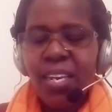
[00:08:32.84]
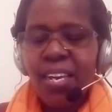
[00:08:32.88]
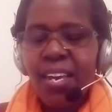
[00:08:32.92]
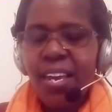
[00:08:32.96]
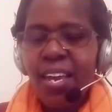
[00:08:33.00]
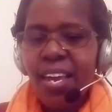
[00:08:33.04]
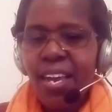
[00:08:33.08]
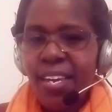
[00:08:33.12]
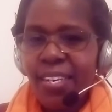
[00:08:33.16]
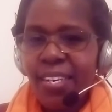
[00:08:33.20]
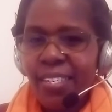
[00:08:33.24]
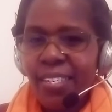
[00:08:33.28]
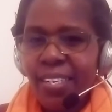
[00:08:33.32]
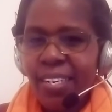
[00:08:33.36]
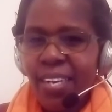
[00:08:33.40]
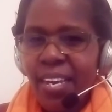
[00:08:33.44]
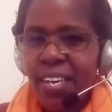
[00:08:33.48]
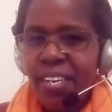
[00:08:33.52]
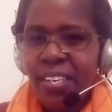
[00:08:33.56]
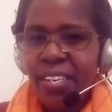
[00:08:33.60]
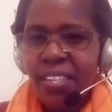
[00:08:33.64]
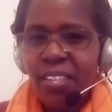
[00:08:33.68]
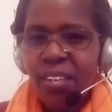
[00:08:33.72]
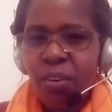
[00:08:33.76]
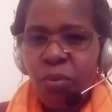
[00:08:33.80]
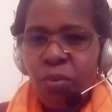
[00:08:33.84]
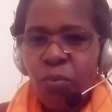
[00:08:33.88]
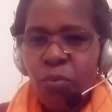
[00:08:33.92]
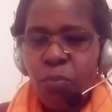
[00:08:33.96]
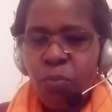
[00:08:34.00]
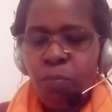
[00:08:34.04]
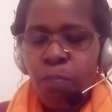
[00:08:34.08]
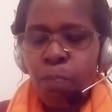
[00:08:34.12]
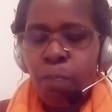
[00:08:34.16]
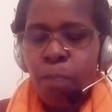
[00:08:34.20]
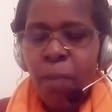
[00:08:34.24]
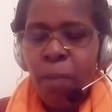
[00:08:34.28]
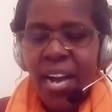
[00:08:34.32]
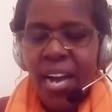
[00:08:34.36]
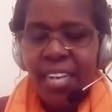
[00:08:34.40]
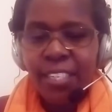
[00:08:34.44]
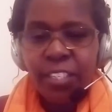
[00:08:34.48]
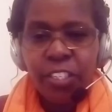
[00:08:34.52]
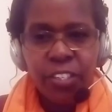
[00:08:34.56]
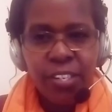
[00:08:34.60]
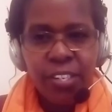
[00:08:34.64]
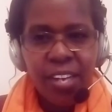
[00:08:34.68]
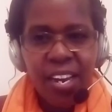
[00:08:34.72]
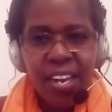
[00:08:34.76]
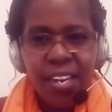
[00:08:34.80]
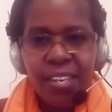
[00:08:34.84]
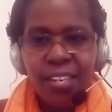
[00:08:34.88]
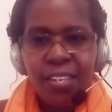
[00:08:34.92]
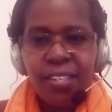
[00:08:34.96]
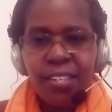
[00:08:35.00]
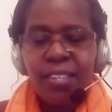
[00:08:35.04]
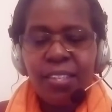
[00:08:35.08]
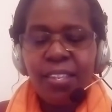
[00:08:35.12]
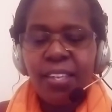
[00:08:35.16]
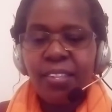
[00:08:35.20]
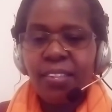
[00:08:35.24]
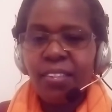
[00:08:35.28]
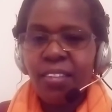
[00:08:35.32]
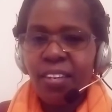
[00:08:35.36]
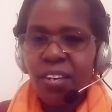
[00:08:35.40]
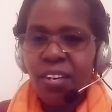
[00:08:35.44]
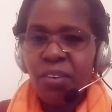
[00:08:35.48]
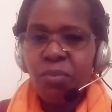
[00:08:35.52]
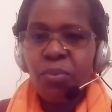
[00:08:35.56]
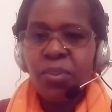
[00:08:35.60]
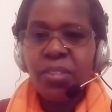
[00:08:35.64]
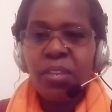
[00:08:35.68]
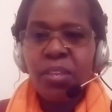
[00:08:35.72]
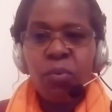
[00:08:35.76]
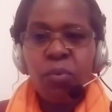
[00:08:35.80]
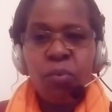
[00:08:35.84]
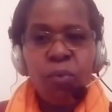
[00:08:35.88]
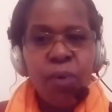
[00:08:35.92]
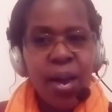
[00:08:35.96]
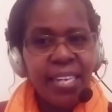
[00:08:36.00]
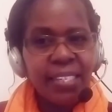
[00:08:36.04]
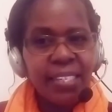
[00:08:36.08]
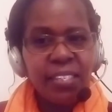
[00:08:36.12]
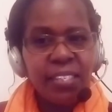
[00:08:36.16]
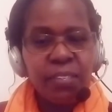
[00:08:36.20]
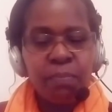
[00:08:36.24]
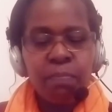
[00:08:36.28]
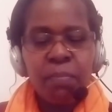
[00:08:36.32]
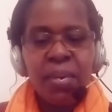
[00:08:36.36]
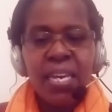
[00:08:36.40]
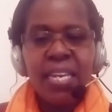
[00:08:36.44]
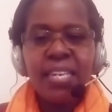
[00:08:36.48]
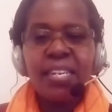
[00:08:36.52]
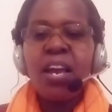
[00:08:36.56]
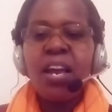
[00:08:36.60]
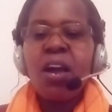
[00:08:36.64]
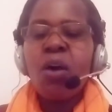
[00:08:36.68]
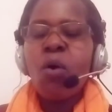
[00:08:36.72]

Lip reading: And like the Magi, the wise men,